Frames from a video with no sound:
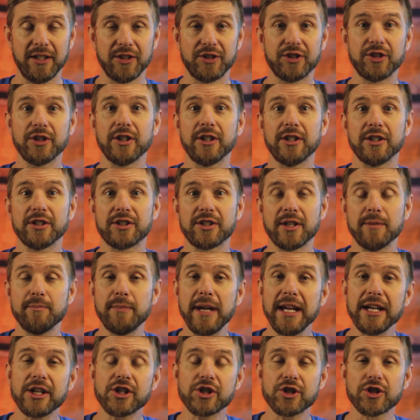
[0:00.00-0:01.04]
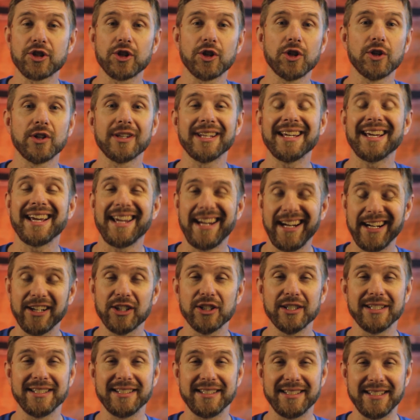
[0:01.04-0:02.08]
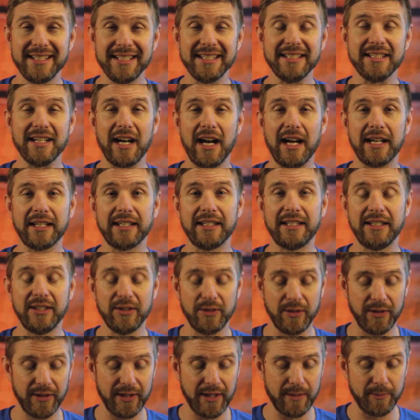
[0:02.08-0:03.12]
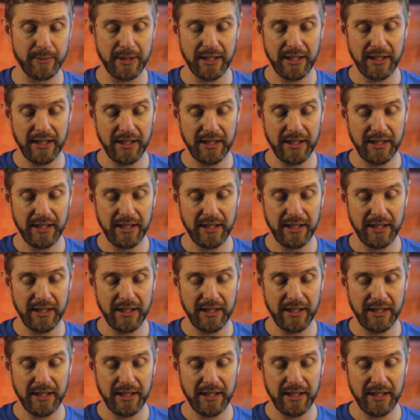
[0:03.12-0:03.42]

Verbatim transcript: to, to make sure that Herod did not kill them.